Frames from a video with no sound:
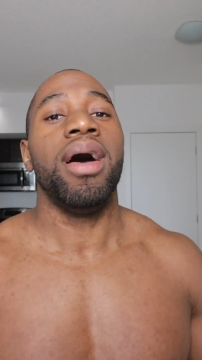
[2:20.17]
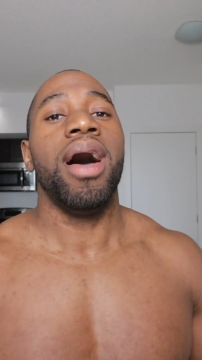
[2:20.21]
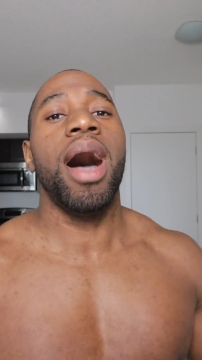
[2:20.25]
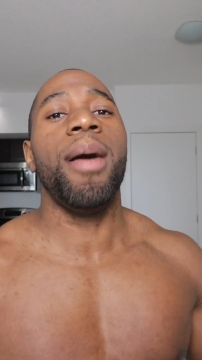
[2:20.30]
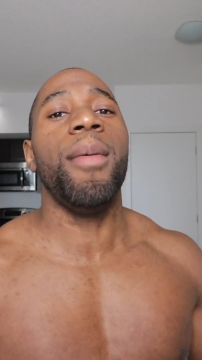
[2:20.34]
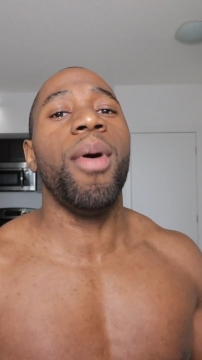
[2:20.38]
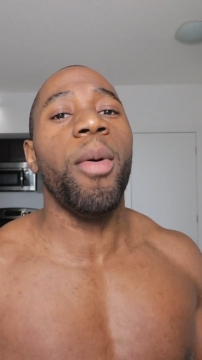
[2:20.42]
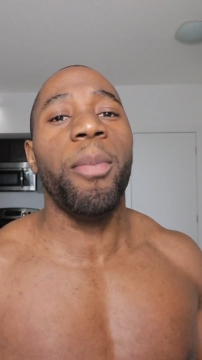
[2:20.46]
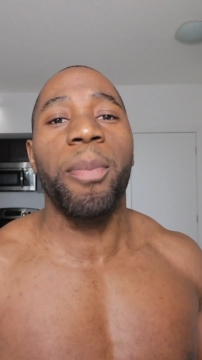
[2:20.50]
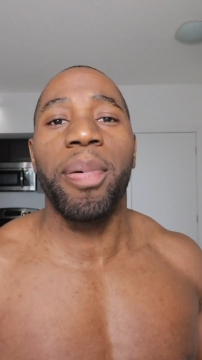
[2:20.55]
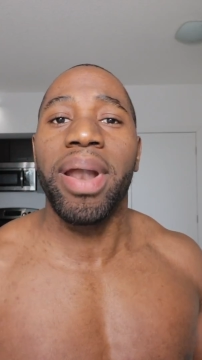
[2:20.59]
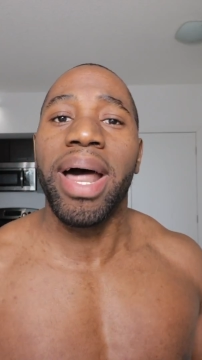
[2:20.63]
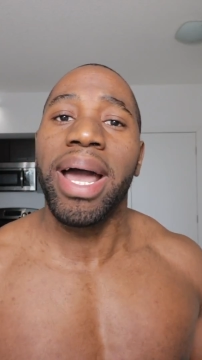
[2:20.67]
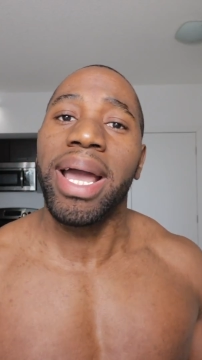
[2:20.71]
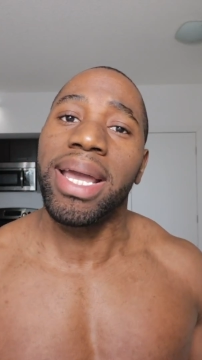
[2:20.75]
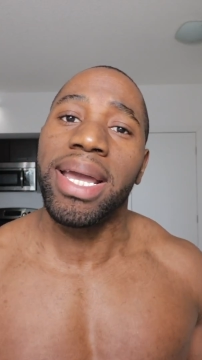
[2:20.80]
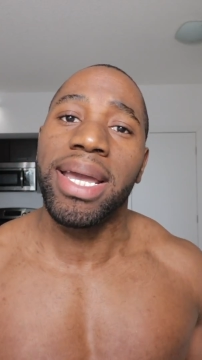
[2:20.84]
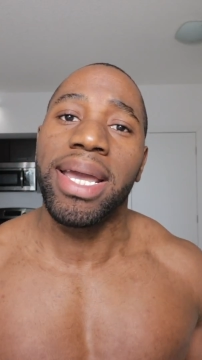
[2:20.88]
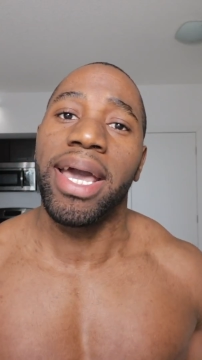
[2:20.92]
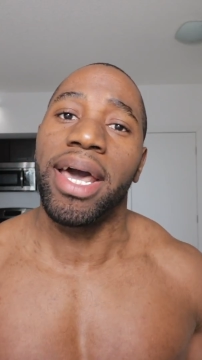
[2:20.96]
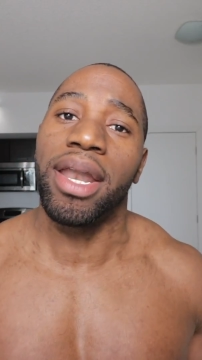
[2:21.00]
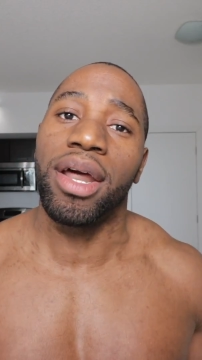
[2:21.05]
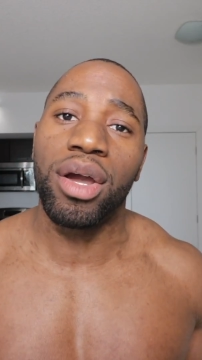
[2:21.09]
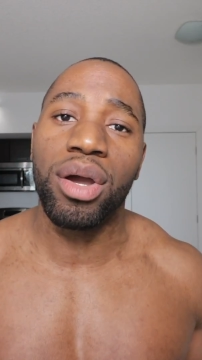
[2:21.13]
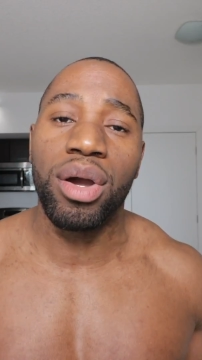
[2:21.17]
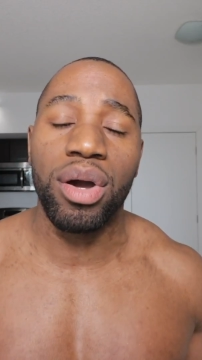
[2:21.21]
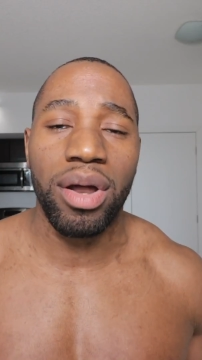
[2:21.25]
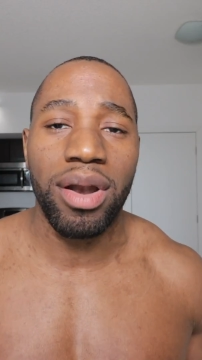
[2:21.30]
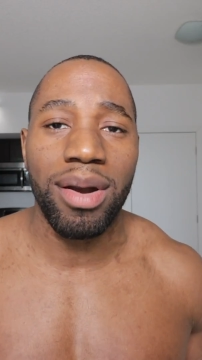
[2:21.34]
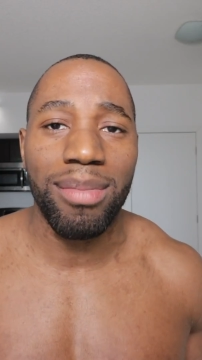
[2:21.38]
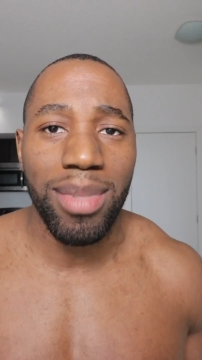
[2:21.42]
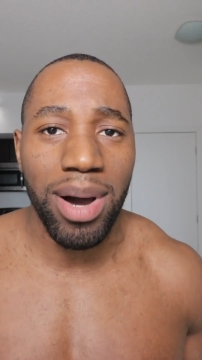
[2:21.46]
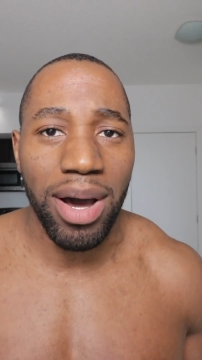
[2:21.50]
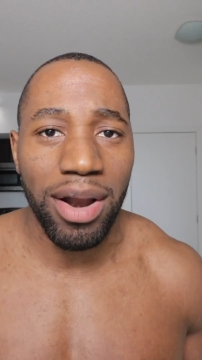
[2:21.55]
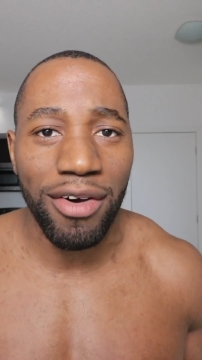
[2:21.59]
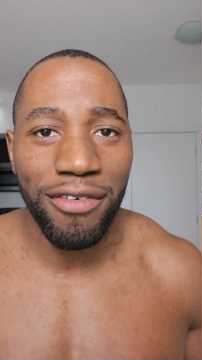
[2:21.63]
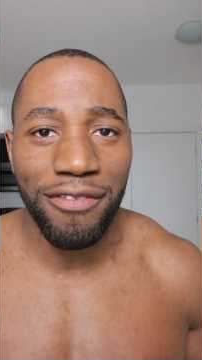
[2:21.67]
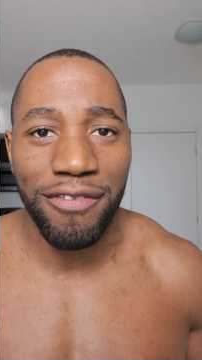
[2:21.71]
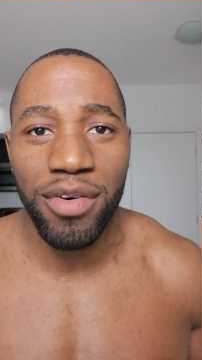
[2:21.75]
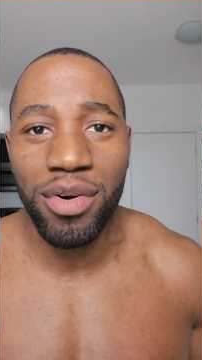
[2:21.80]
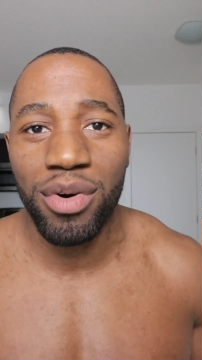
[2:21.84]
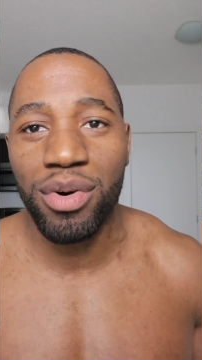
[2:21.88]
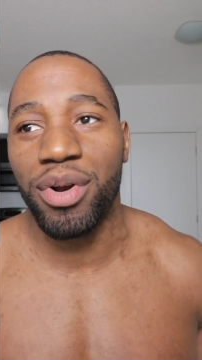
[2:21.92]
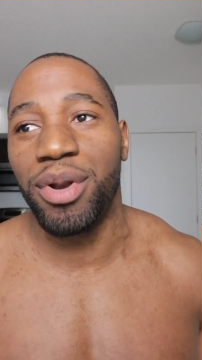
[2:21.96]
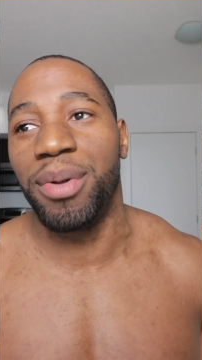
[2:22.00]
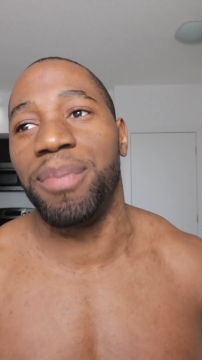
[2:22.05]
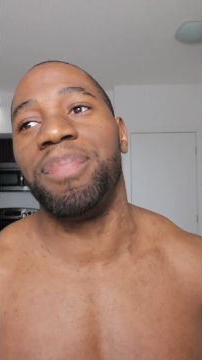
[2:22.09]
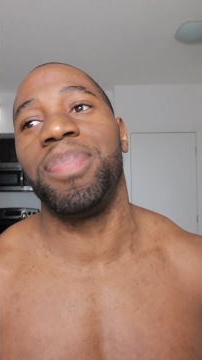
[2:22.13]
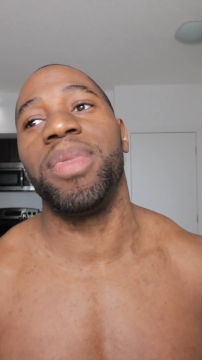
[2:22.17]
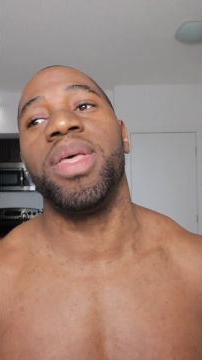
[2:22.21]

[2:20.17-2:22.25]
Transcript: I'm hoping I can get a good amount of food.